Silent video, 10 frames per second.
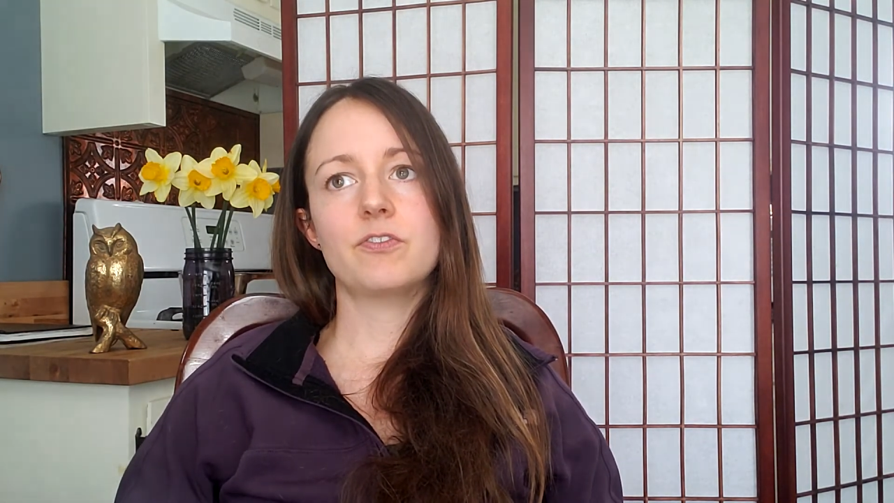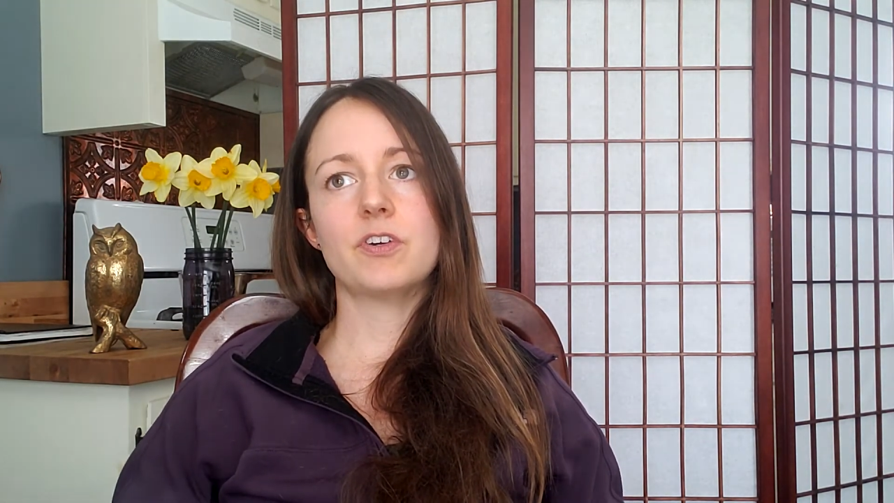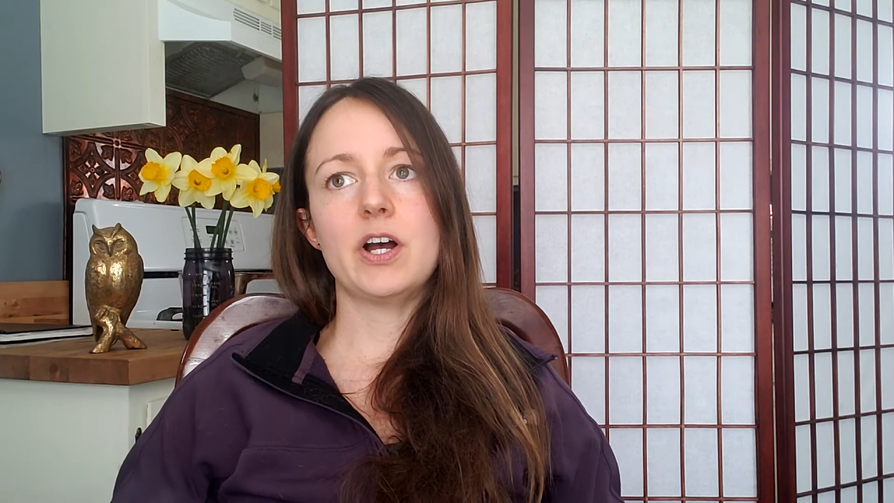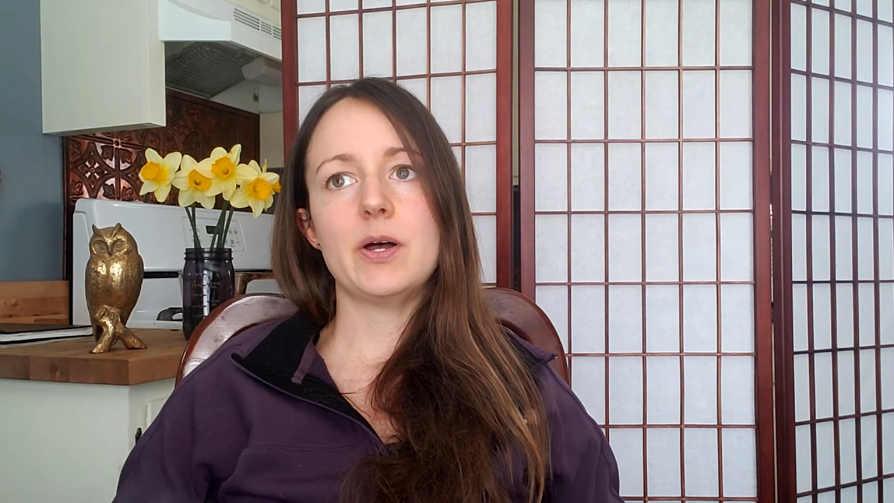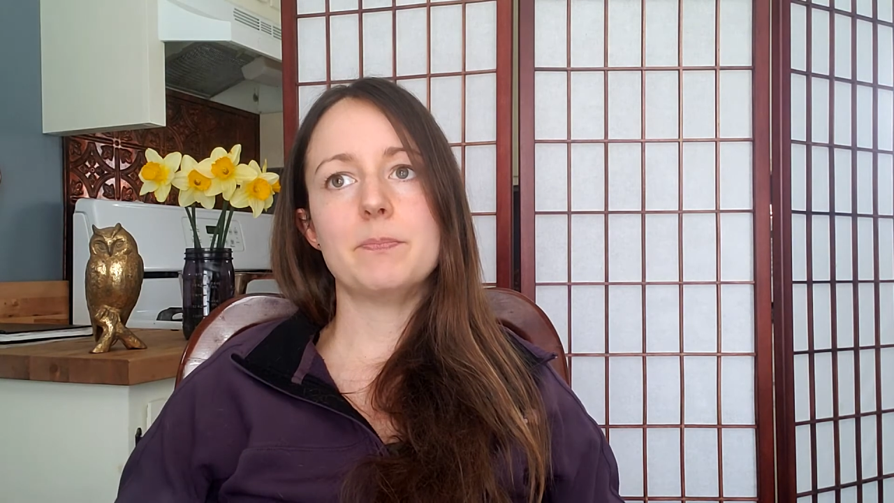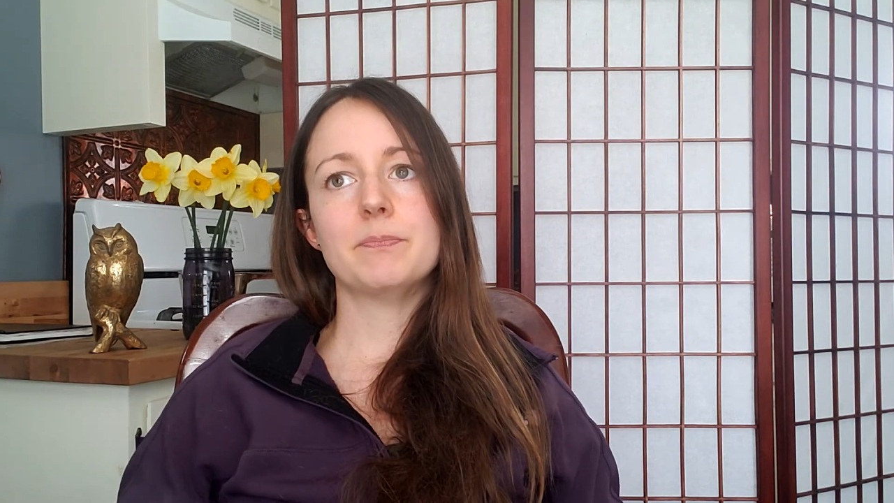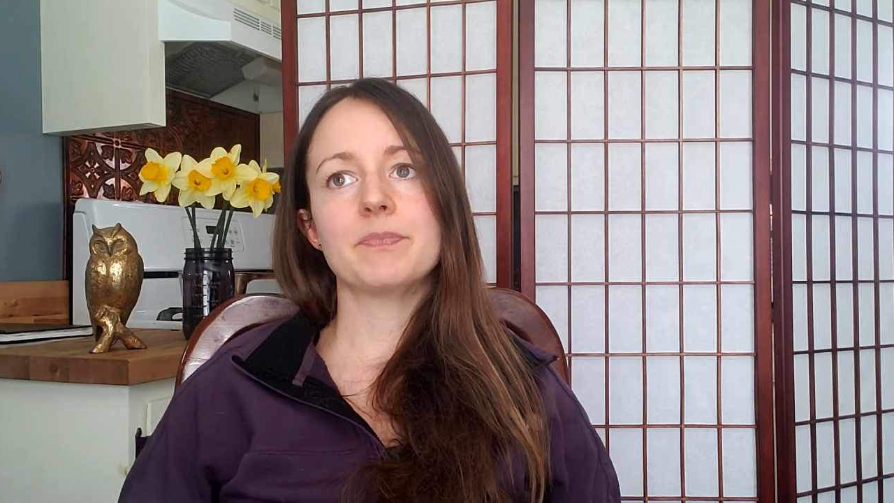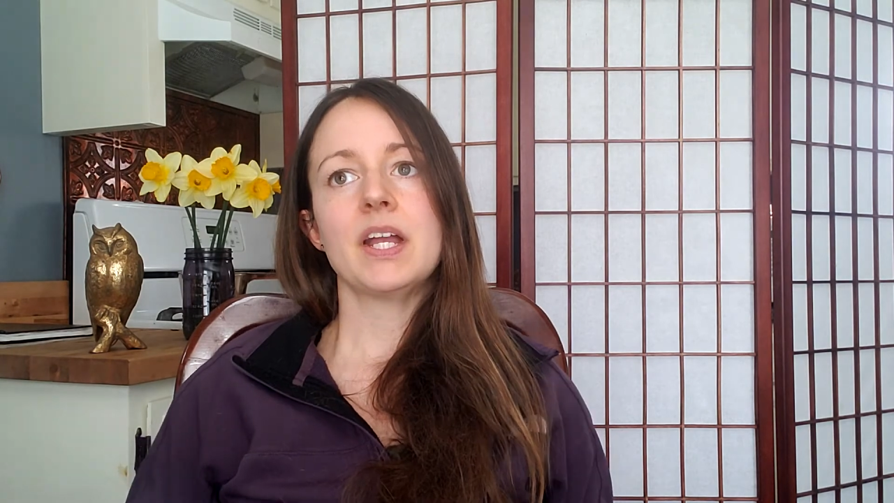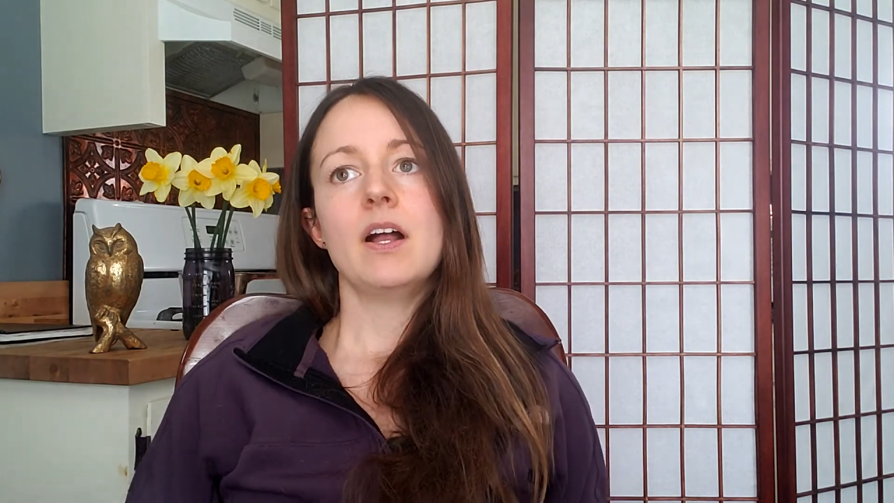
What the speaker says: from